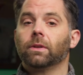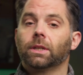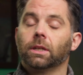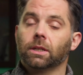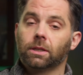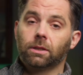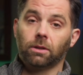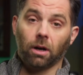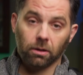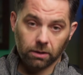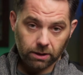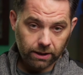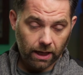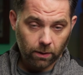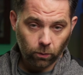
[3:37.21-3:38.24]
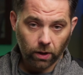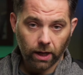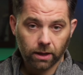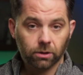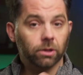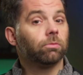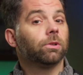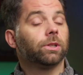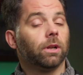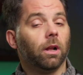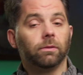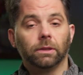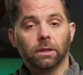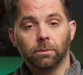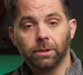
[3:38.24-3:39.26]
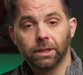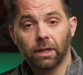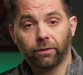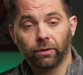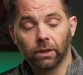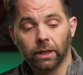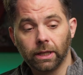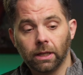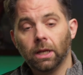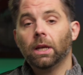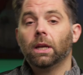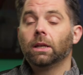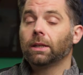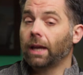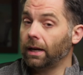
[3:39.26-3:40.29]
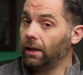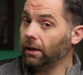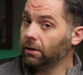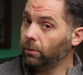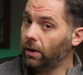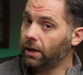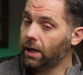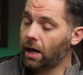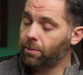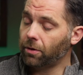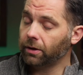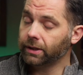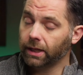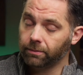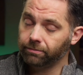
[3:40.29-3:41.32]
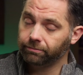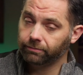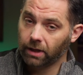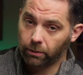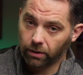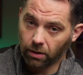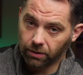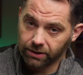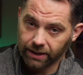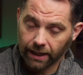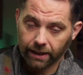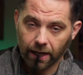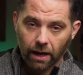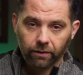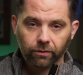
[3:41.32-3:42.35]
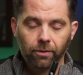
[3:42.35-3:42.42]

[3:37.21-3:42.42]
It's going to start the same way and just resolve a little bit differently, kind of like the way the A part did. Here we go, the second half.